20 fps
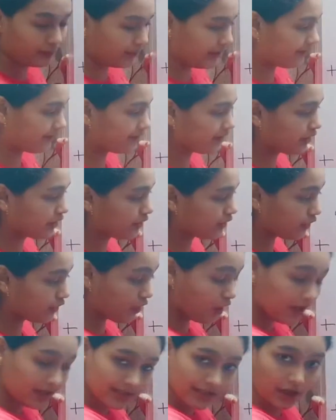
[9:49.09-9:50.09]
We have to
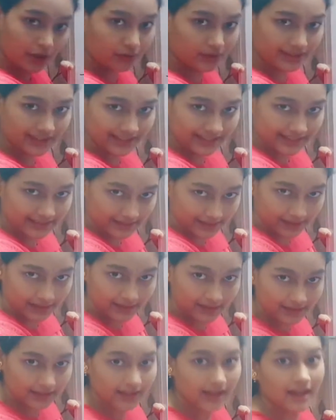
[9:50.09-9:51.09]
cross out this
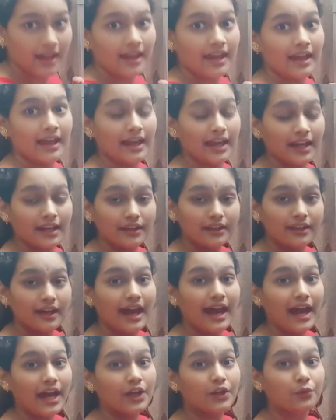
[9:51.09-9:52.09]
6 and
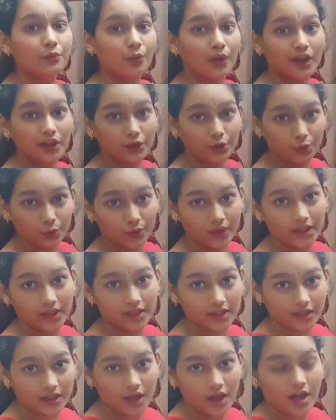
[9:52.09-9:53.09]
add 1 to
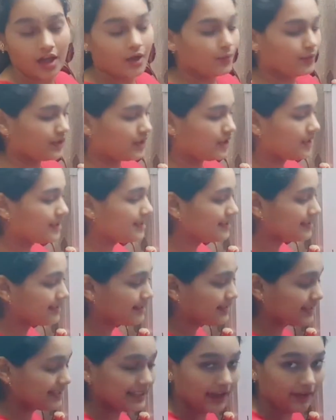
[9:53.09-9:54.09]
it, which is
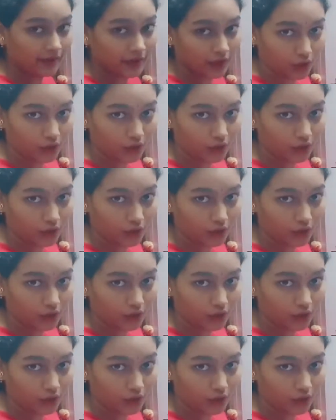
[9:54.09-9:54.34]
7.